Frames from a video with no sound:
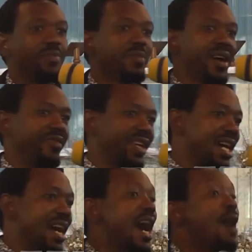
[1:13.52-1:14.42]
I be my
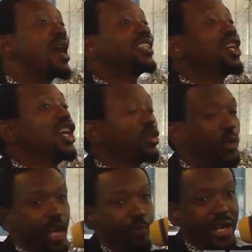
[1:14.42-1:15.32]
vicar. Our church,
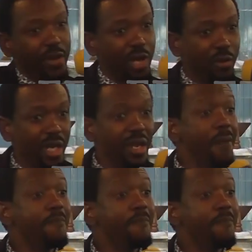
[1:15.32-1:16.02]
we dey pray well, well.